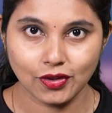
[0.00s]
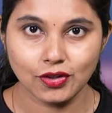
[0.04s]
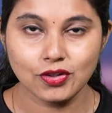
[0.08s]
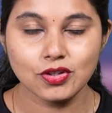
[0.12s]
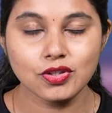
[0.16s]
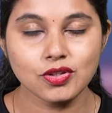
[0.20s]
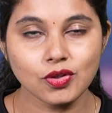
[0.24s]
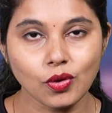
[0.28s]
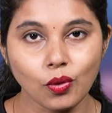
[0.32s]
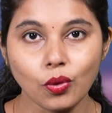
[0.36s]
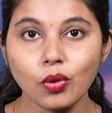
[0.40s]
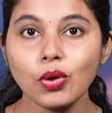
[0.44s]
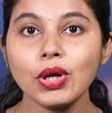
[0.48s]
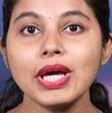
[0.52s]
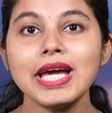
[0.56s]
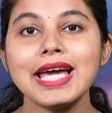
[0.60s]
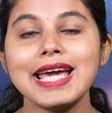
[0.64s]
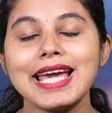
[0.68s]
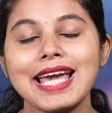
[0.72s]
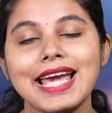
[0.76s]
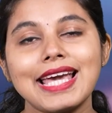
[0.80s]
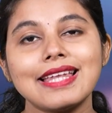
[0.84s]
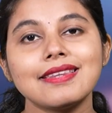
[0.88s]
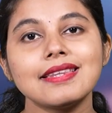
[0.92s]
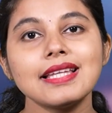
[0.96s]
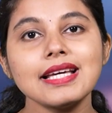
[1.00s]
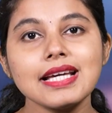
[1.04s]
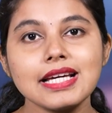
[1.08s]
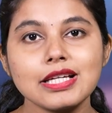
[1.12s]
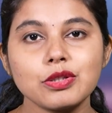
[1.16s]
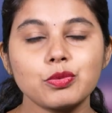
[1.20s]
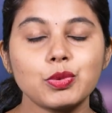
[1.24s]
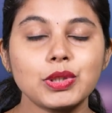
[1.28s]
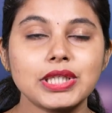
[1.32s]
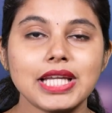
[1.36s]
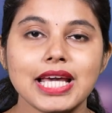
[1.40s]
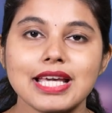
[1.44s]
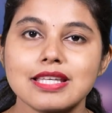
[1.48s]
So in the
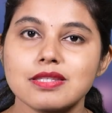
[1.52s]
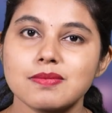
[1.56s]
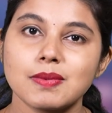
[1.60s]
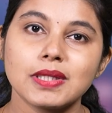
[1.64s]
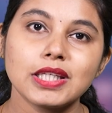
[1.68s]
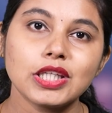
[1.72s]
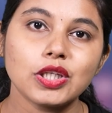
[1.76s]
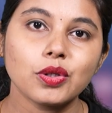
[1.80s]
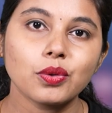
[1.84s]
advertisement,